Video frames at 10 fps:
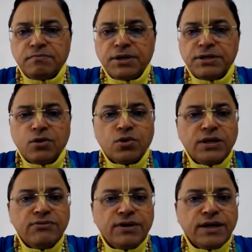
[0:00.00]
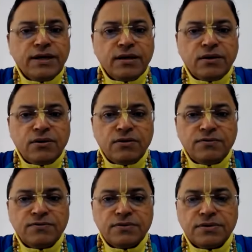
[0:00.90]
But the only way
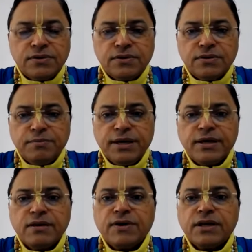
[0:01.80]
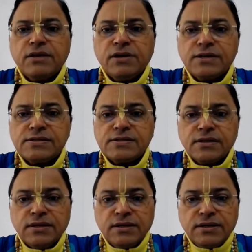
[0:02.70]
of begging forgiveness
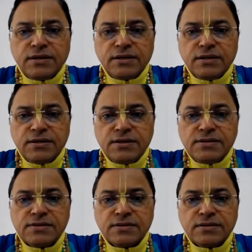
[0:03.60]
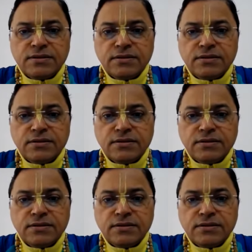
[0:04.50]
is